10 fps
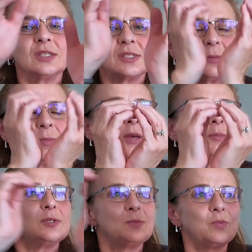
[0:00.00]
once the
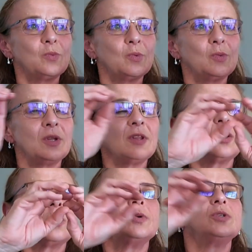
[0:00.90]
baby is born,
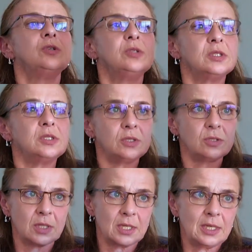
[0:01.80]
that opportunity
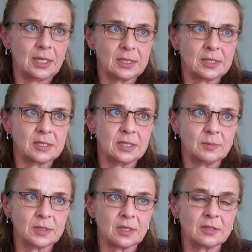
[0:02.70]
to collect the
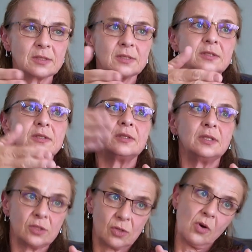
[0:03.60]
stem cells
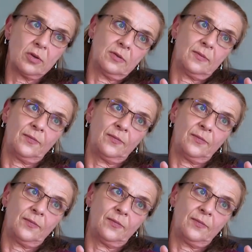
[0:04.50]
is gone.